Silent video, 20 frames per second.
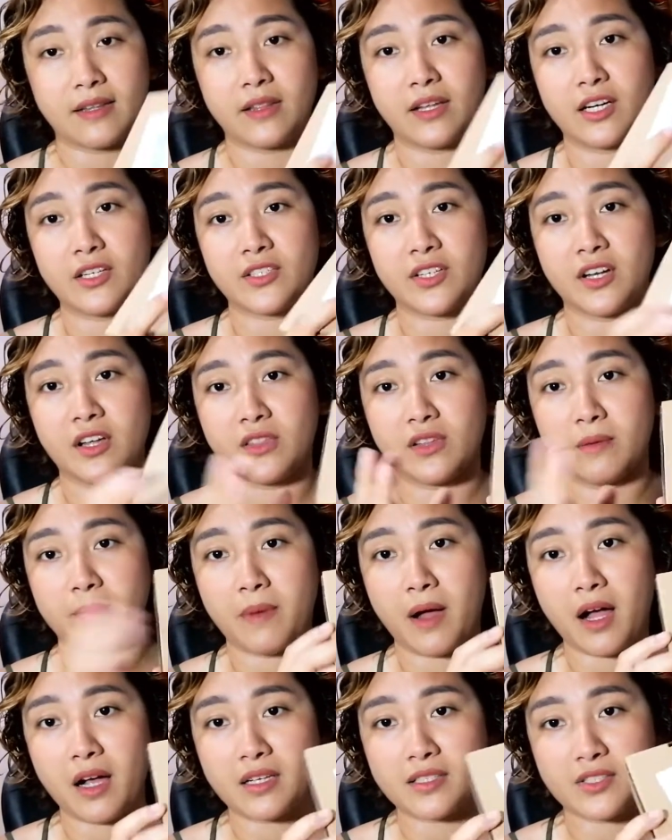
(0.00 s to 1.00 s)
There's another
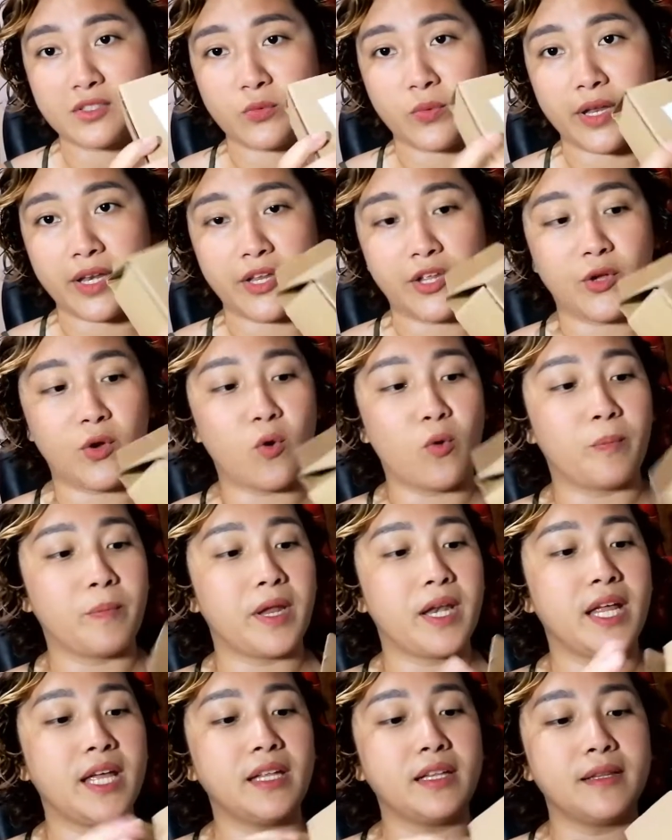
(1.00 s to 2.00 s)
box when you
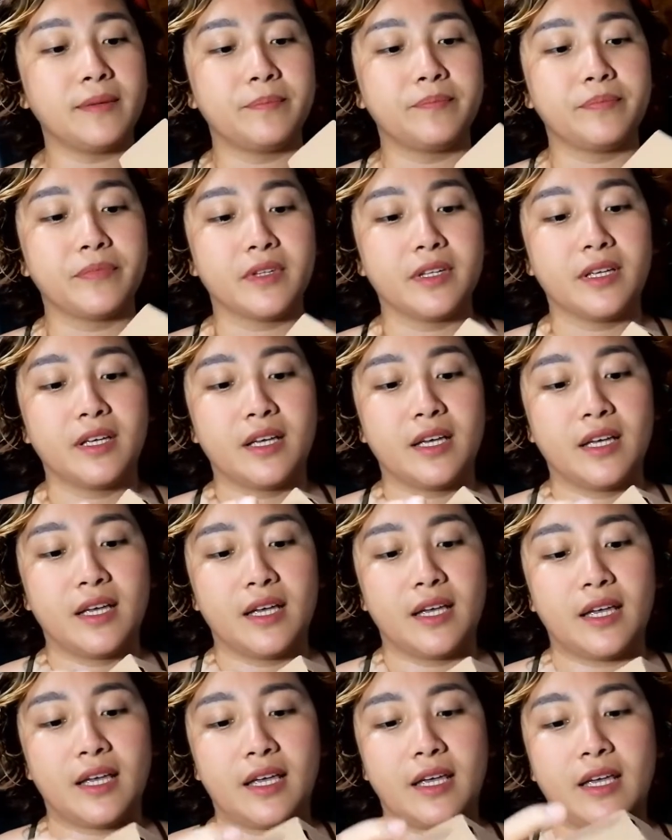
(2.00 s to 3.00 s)
open it.
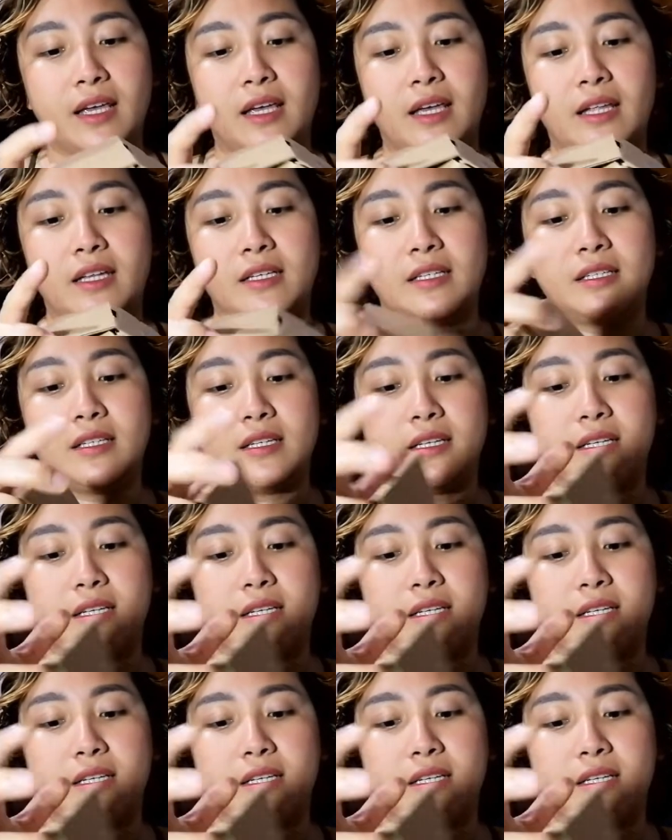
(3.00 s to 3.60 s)
And